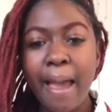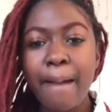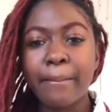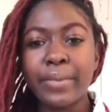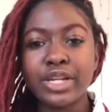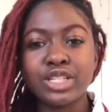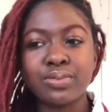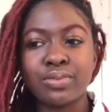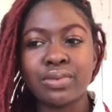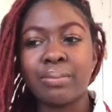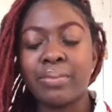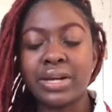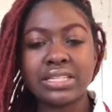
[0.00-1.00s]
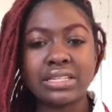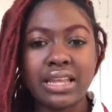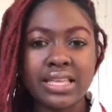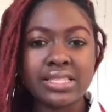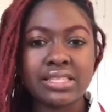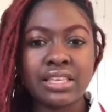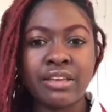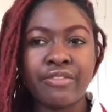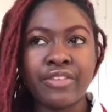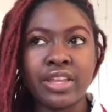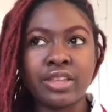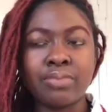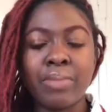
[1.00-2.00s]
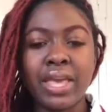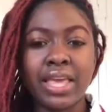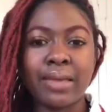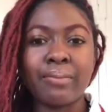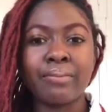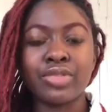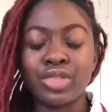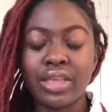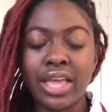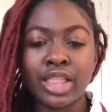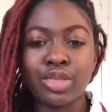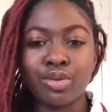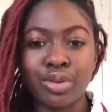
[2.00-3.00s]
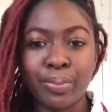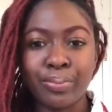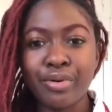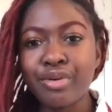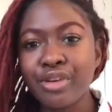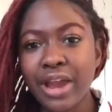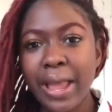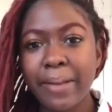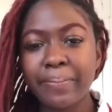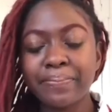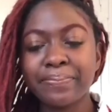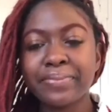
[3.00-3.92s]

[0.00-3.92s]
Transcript: Much much less even making it through the program.